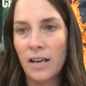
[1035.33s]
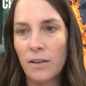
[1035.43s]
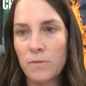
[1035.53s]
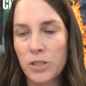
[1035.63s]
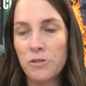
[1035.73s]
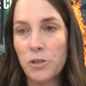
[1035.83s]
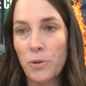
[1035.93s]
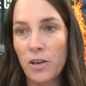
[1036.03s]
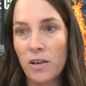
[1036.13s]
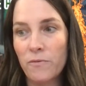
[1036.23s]
do
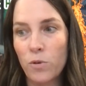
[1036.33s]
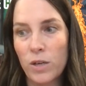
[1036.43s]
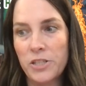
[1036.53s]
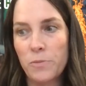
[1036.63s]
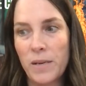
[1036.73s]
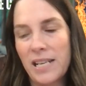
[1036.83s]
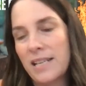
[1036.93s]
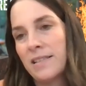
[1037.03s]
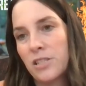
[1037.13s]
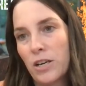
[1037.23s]
242
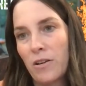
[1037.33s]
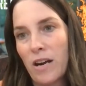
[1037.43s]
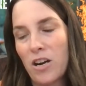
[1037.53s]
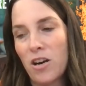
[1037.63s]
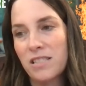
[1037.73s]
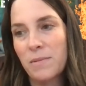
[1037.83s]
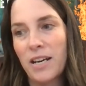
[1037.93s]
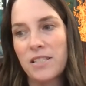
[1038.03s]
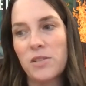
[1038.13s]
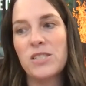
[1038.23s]
meetings during Rare Across
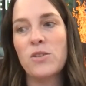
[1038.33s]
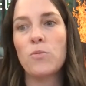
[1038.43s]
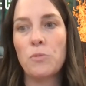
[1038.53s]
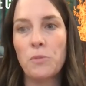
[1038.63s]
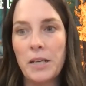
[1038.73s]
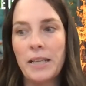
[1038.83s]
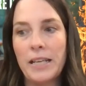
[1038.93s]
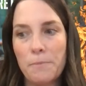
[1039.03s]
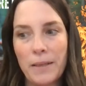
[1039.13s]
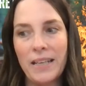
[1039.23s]
America. So it's a
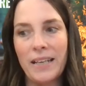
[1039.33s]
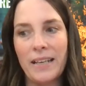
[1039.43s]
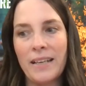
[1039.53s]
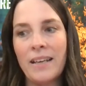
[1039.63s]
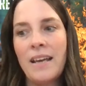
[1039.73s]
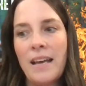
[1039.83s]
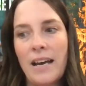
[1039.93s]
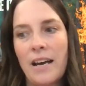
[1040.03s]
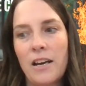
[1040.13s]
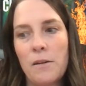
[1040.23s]
really big
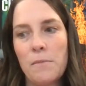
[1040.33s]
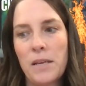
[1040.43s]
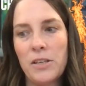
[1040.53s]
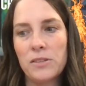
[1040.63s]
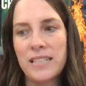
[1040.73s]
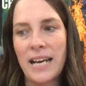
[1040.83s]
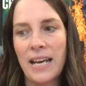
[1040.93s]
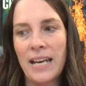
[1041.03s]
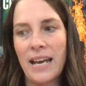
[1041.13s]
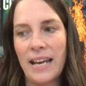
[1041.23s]
Hill
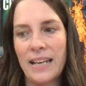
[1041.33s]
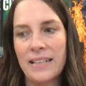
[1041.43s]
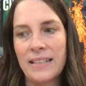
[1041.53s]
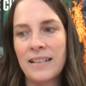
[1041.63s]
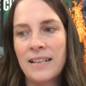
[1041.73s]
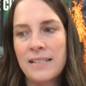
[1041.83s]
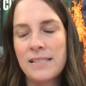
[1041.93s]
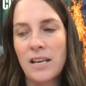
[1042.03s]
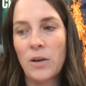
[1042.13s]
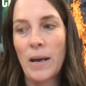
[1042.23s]
Day. And
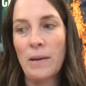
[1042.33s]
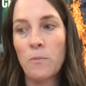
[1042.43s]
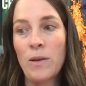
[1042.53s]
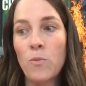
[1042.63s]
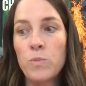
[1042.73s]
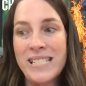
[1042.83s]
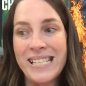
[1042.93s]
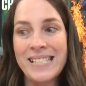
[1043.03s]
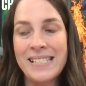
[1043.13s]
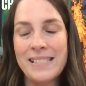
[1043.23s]
we
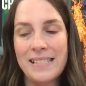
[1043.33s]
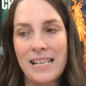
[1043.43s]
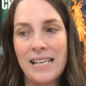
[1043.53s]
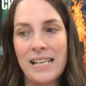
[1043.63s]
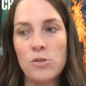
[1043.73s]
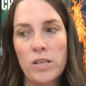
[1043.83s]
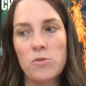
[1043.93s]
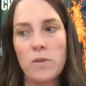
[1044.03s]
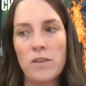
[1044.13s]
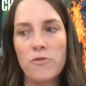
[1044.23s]
did see in
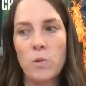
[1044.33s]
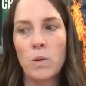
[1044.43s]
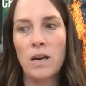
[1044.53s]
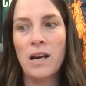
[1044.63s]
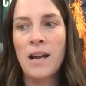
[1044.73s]
2024